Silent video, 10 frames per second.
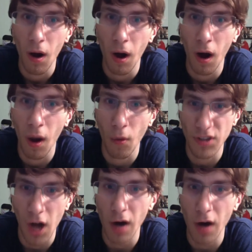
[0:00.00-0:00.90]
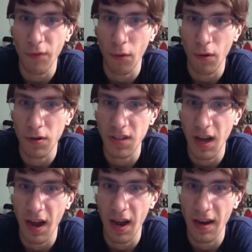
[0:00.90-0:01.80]
was Aquaforce,
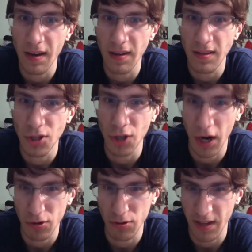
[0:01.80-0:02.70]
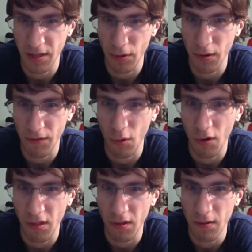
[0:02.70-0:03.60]
and Shadows was like third or
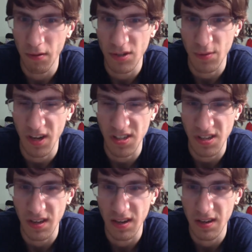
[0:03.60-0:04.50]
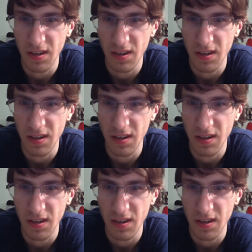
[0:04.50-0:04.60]
fourth, surprisingly.